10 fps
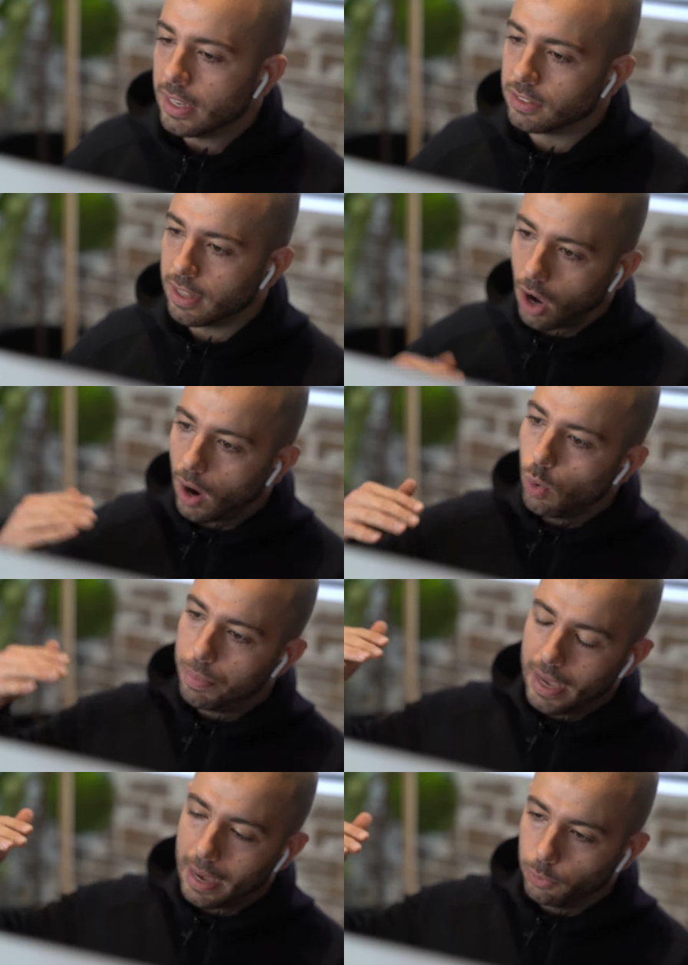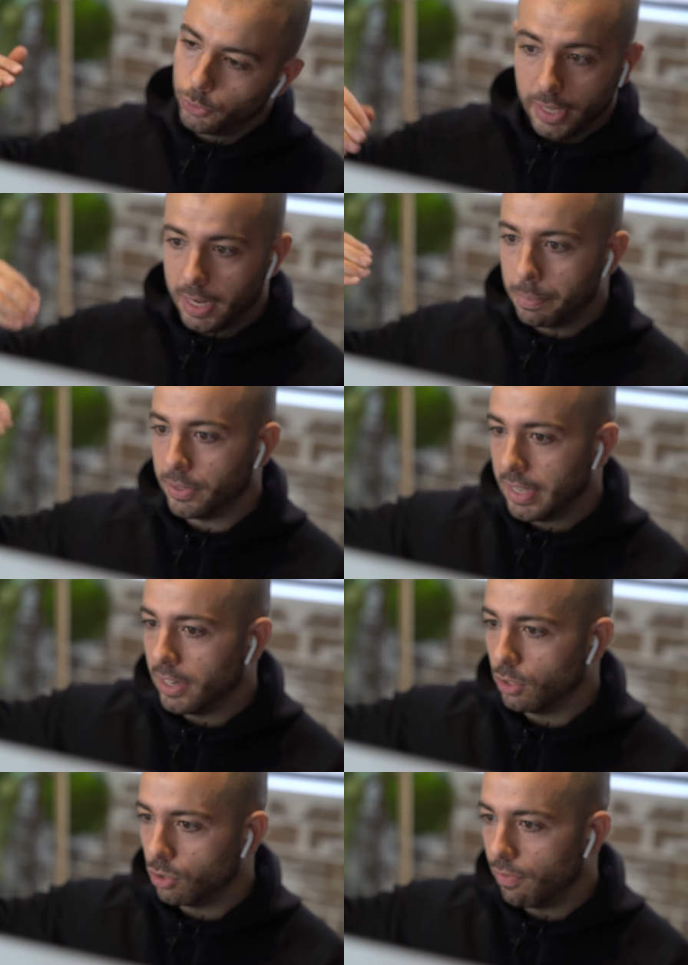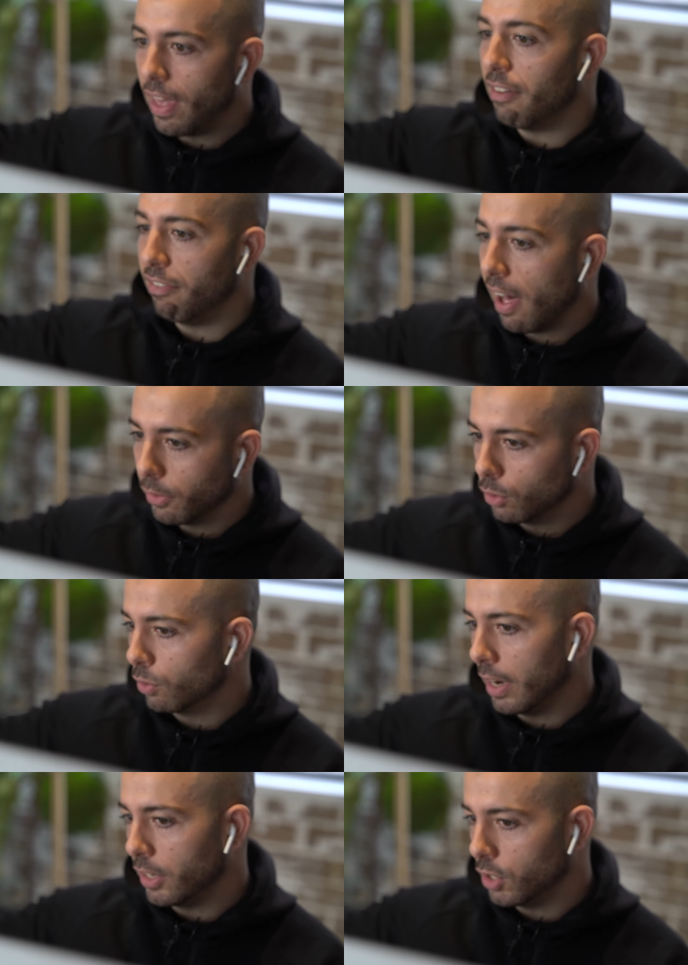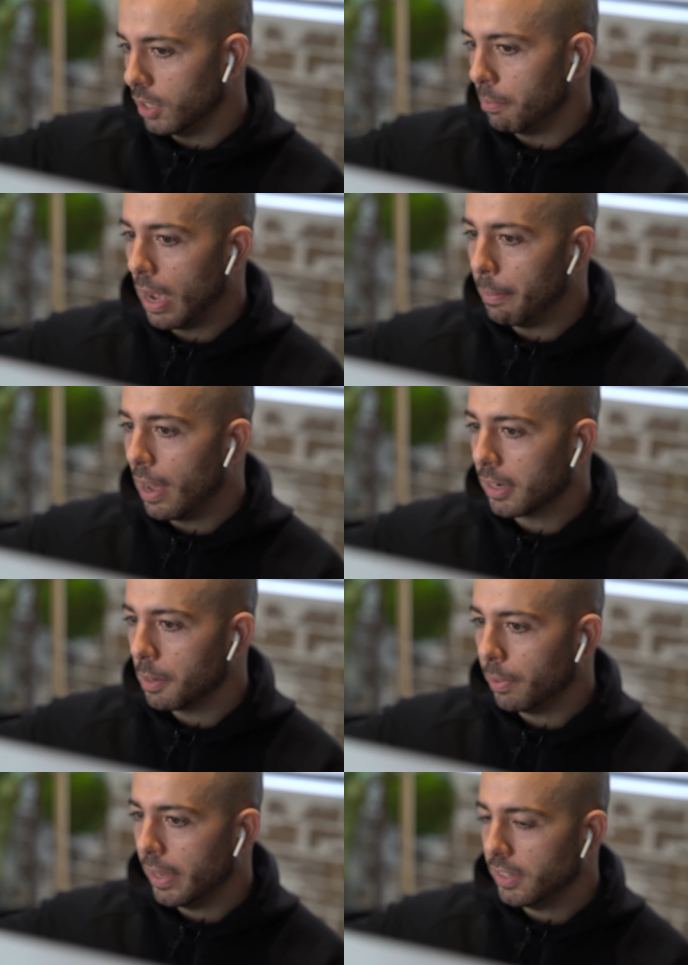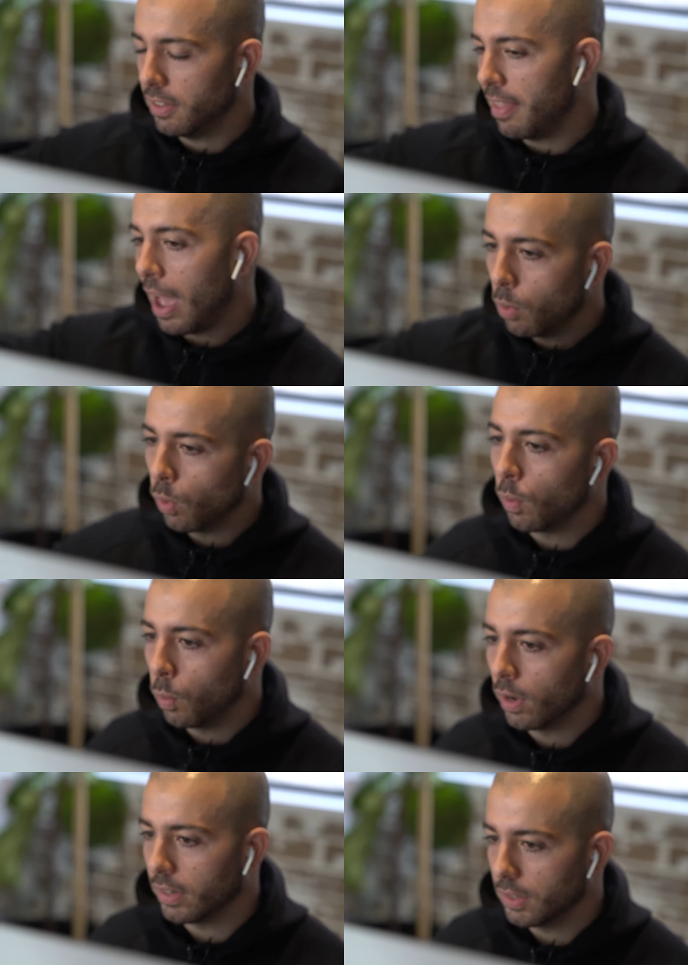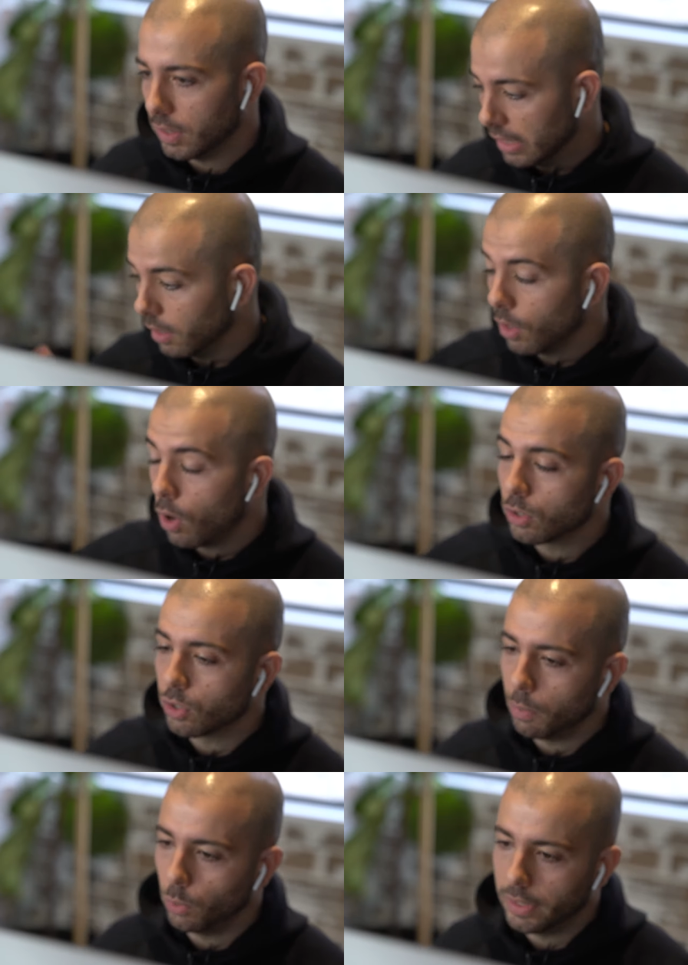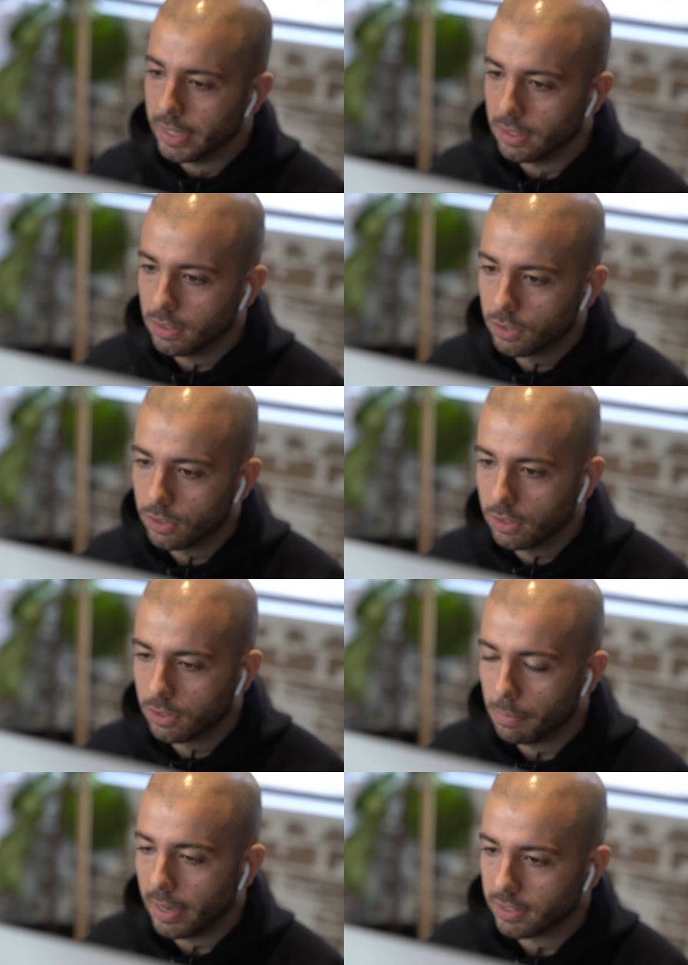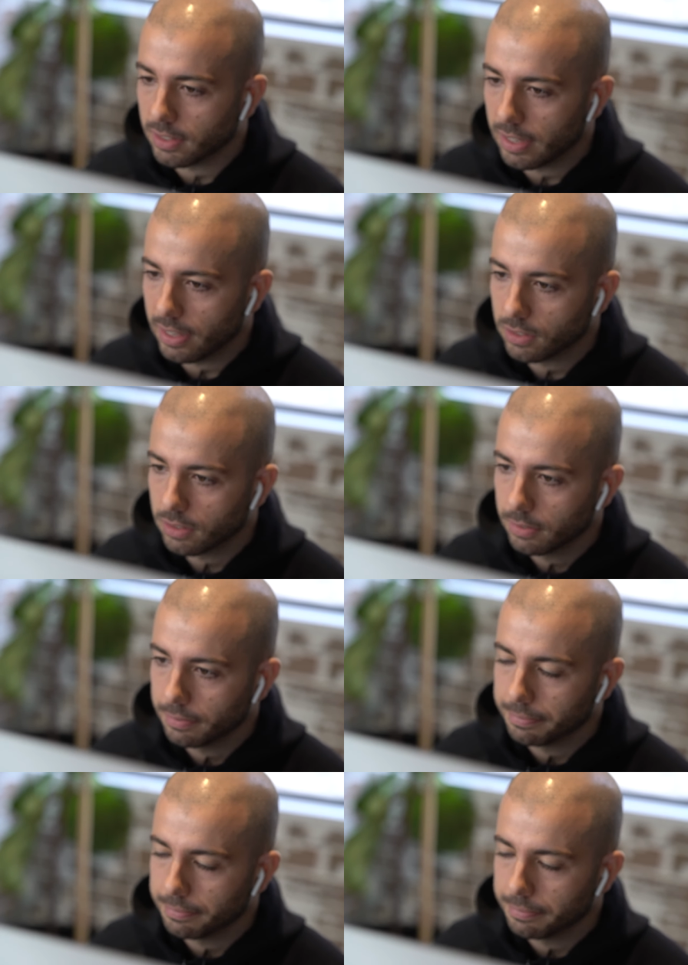is that I will be able to get a percentage of that value creation in my marketplace, and that will what. in the long term will lead to, to my success.